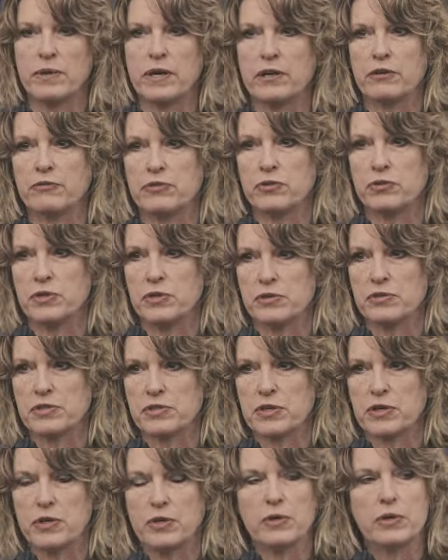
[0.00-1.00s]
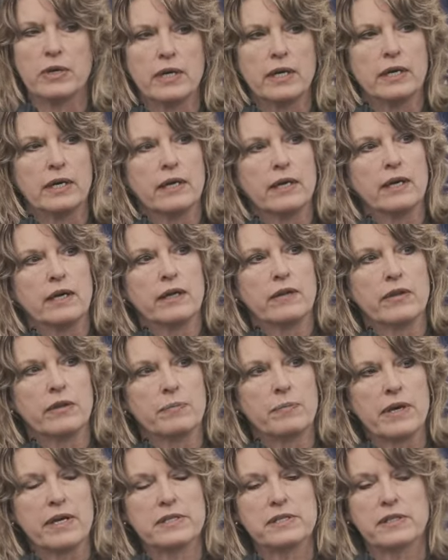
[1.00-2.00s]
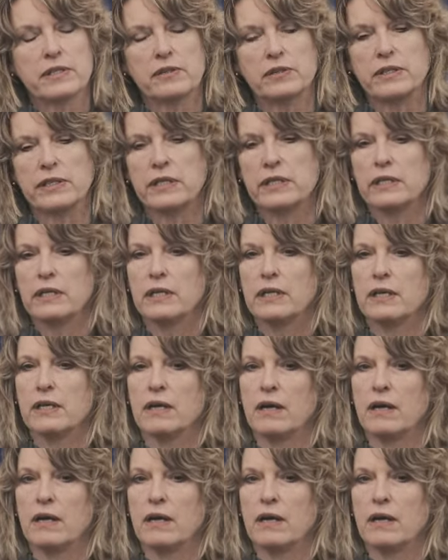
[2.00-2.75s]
made a few years ago that basically